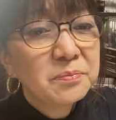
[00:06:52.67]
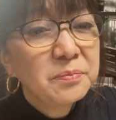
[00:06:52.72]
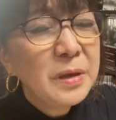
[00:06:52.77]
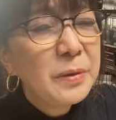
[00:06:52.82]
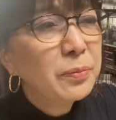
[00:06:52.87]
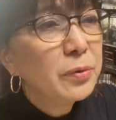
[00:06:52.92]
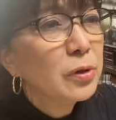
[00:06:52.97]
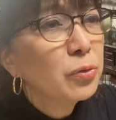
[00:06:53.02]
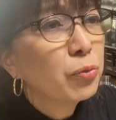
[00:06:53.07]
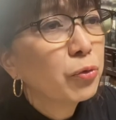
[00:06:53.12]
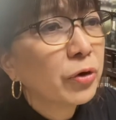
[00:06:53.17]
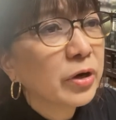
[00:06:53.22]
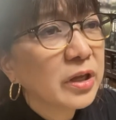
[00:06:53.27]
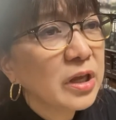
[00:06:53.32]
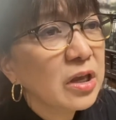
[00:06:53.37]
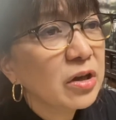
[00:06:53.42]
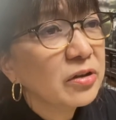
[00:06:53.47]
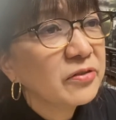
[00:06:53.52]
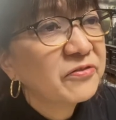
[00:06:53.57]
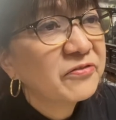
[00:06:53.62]
people
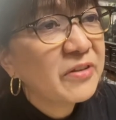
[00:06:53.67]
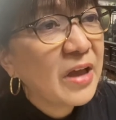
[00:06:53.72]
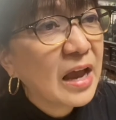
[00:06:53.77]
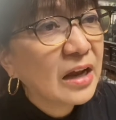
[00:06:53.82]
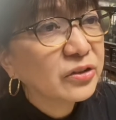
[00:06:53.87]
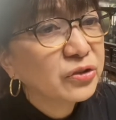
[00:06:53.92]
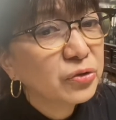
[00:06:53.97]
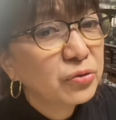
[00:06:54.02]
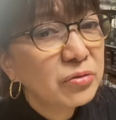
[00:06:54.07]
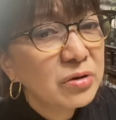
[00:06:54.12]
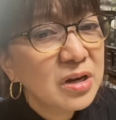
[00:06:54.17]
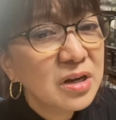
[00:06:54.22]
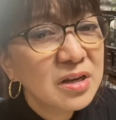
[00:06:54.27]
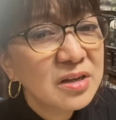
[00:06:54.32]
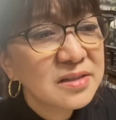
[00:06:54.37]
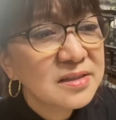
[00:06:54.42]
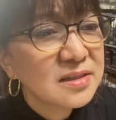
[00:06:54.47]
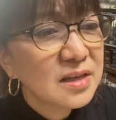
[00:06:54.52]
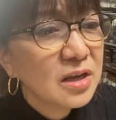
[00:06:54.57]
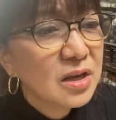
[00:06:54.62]
working on
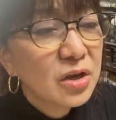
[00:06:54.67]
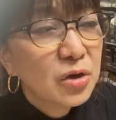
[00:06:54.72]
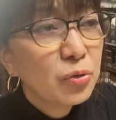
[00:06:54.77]
factories